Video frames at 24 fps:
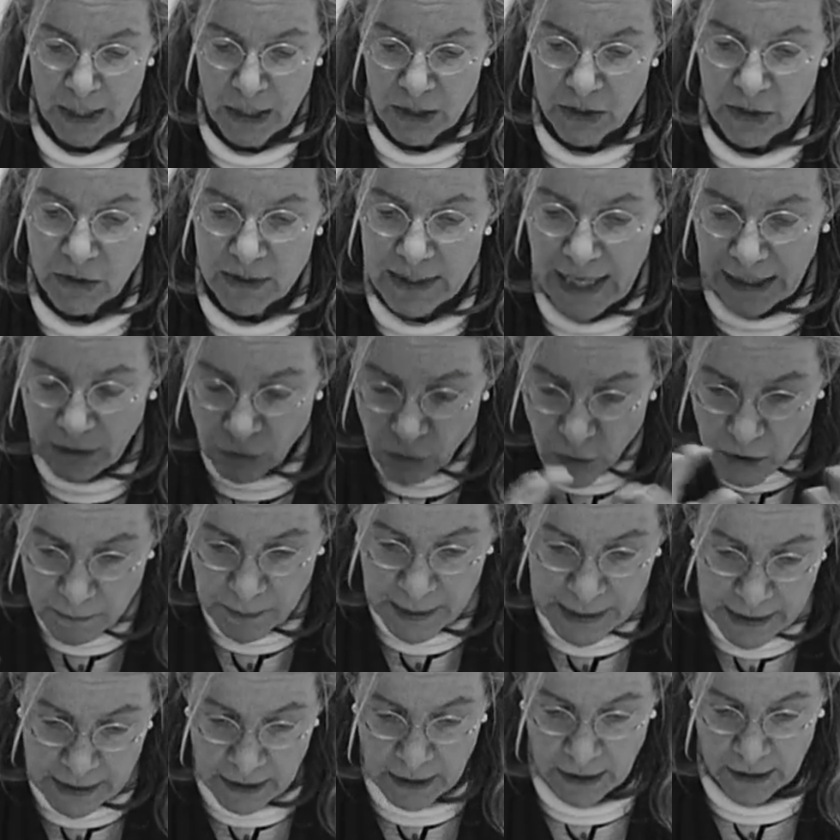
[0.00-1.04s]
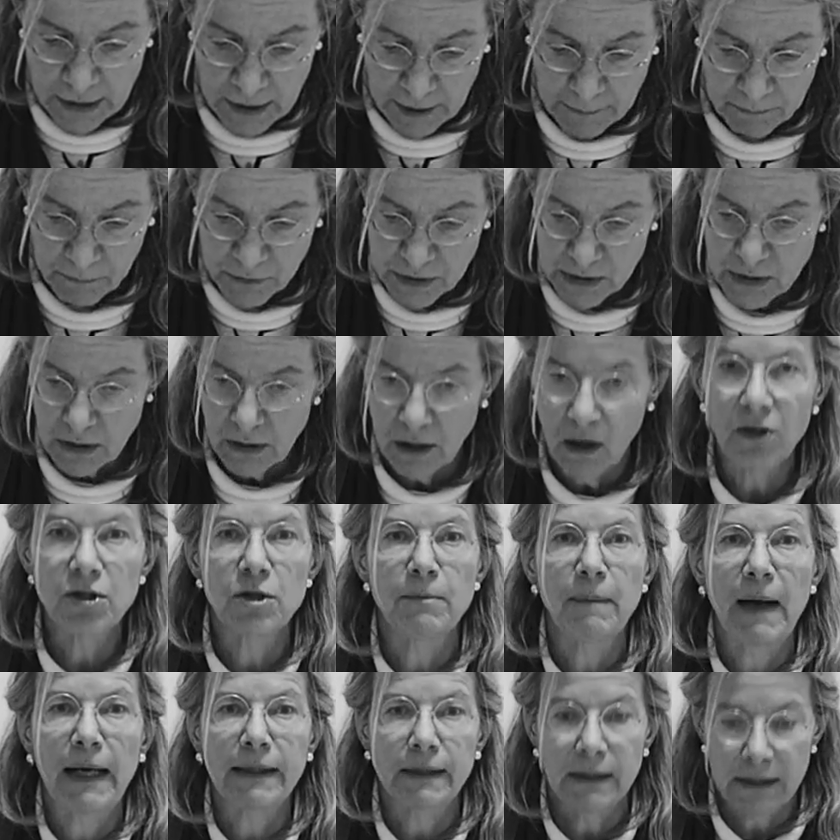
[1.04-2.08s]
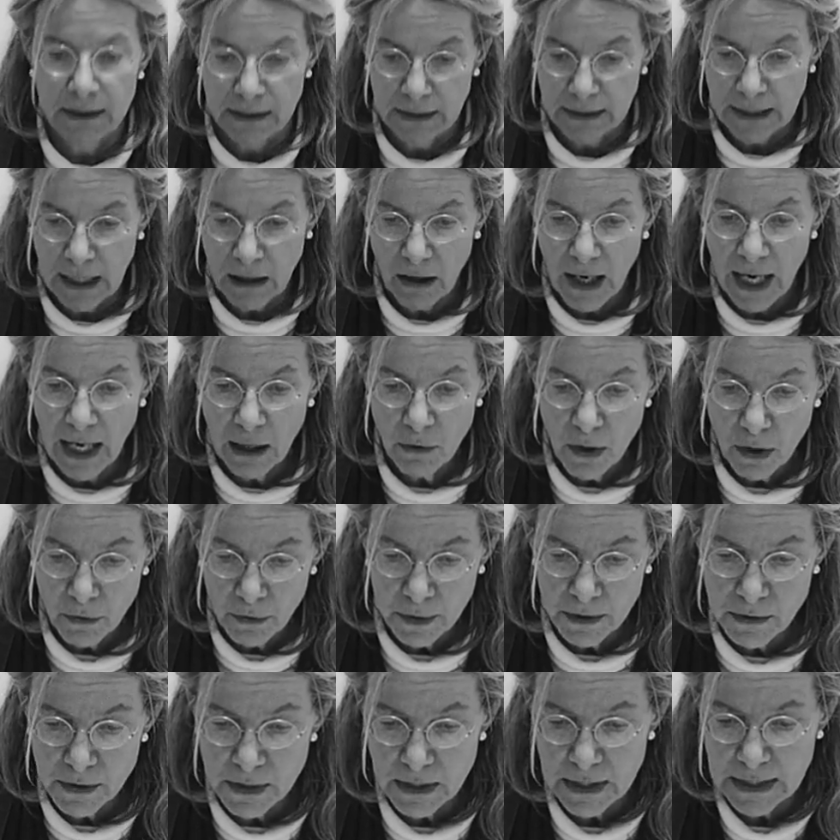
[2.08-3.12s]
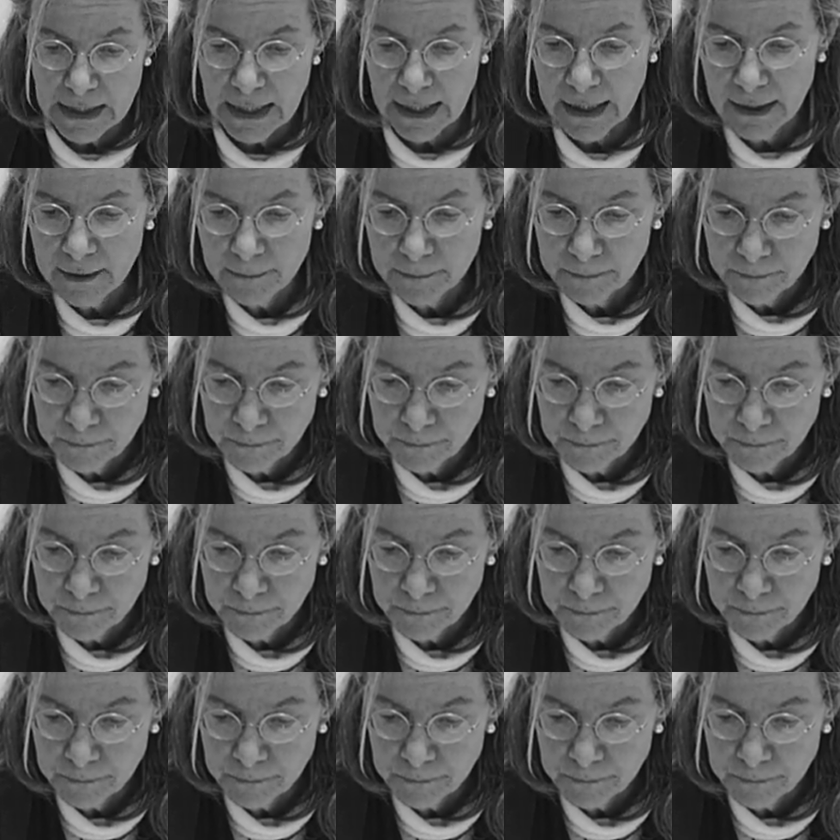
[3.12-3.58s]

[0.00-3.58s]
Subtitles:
So that would be the large pattern. Now, how are we with the time?